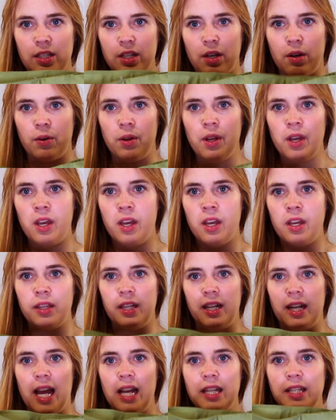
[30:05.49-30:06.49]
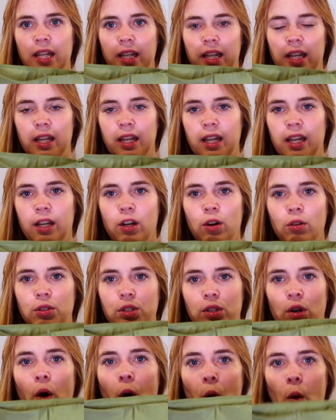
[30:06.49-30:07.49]
So the elastic
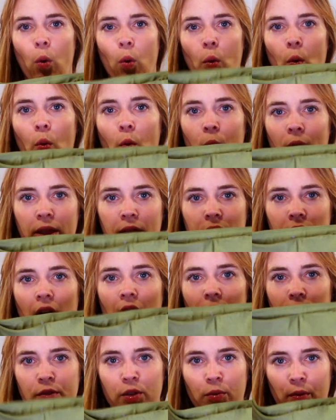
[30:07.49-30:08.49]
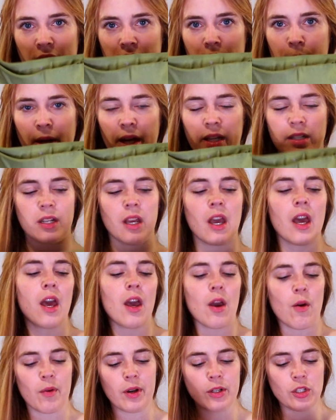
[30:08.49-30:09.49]
goes the whole width of the waistband,
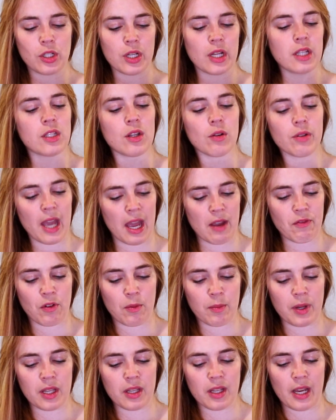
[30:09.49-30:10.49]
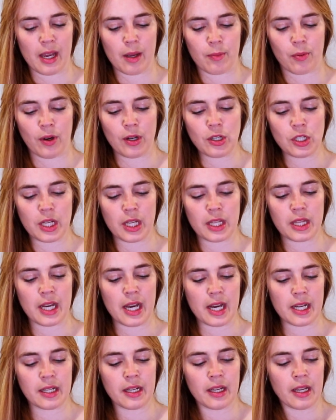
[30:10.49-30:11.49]
which is okay for me. I appreciate
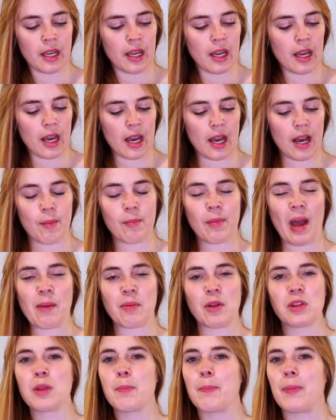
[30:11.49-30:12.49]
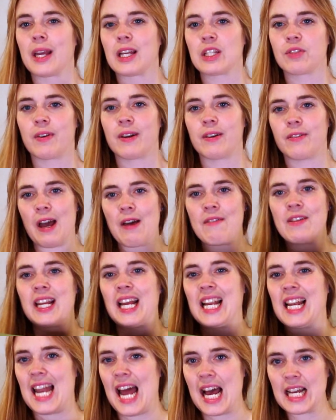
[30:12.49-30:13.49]
that. I'm not the biggest fan of
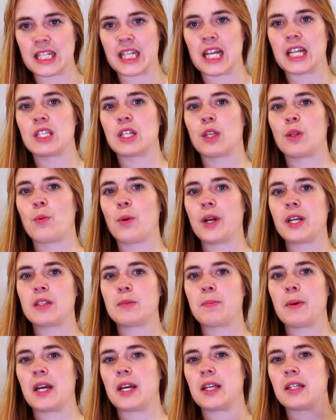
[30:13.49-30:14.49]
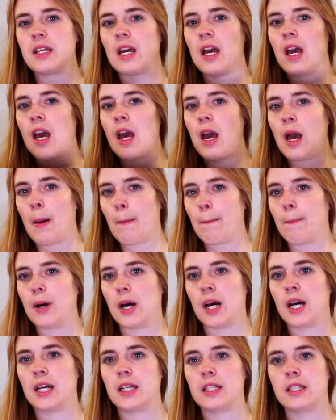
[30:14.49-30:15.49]
having elastics in the waistband,
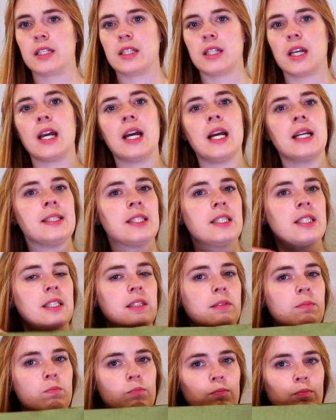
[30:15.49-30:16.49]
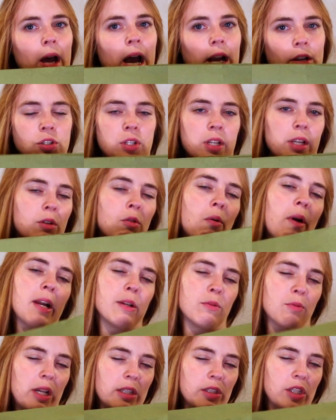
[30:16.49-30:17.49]
but it's actually
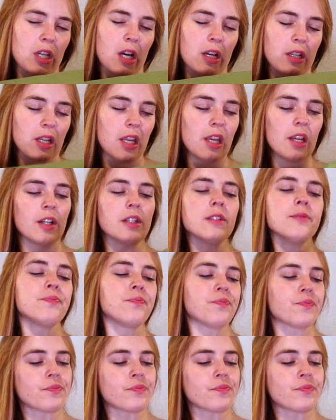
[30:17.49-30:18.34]
quite well done here.